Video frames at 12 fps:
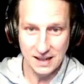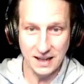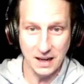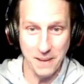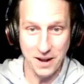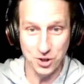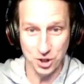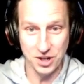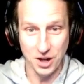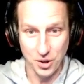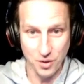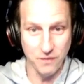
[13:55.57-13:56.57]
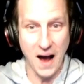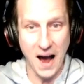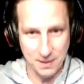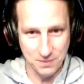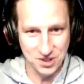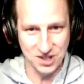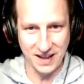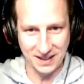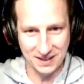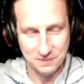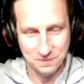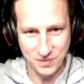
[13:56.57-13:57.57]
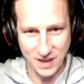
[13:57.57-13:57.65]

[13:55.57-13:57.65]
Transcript: Like I mentioned, the vibes thing.